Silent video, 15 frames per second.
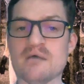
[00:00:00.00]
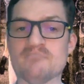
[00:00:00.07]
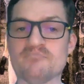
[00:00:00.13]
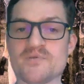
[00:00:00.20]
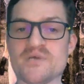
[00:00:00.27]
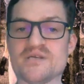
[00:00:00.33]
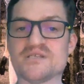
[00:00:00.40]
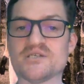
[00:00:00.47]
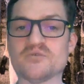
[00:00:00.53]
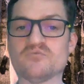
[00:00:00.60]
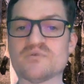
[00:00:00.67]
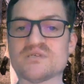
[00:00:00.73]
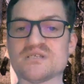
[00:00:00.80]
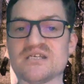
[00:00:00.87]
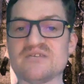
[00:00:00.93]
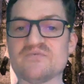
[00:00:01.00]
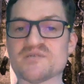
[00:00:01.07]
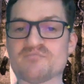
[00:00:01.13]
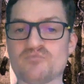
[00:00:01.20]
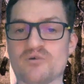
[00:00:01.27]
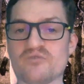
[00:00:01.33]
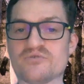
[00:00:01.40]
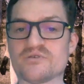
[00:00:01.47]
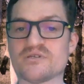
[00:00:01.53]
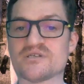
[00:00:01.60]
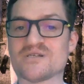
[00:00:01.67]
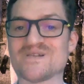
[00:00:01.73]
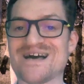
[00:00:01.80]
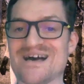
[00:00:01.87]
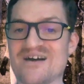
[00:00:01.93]
But they didn't receive this profit
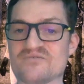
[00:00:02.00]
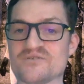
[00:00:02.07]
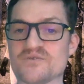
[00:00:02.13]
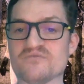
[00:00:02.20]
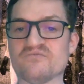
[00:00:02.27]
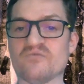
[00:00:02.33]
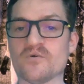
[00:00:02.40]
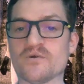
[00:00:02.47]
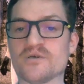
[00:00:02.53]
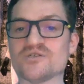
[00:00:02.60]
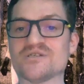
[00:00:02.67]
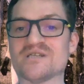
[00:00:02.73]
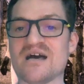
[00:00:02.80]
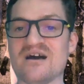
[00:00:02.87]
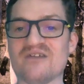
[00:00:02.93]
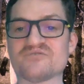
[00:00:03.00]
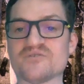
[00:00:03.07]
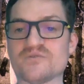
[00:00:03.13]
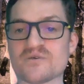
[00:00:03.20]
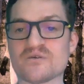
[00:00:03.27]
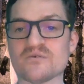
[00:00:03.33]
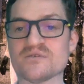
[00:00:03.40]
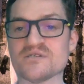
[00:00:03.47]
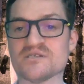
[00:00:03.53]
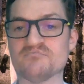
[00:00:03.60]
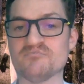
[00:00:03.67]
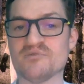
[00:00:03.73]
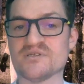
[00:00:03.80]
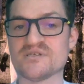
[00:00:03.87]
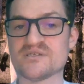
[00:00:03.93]
until after the voyage and after the goods had
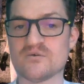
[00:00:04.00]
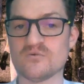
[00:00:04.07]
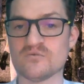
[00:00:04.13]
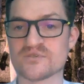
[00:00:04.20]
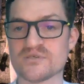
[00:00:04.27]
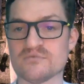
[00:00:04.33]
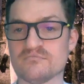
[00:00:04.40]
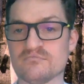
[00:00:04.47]
been sold.